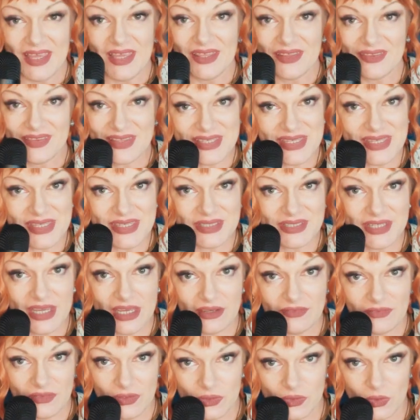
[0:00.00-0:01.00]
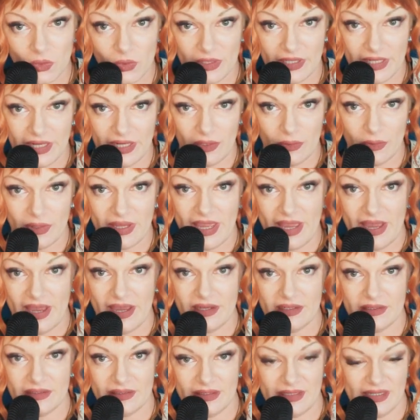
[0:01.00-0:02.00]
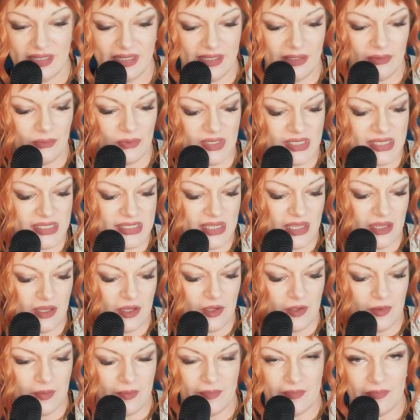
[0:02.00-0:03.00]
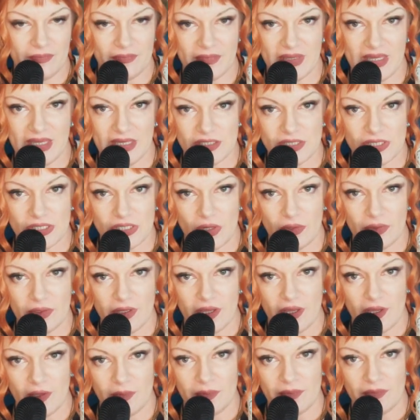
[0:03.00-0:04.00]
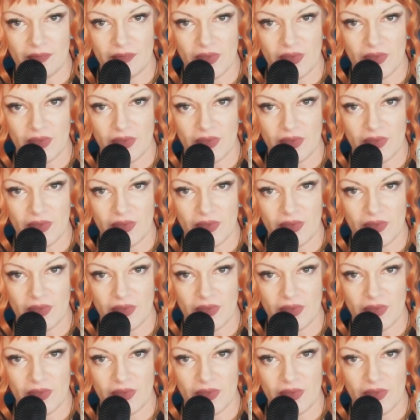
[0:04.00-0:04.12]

this is Dave the tornado cat. He was um he showed up.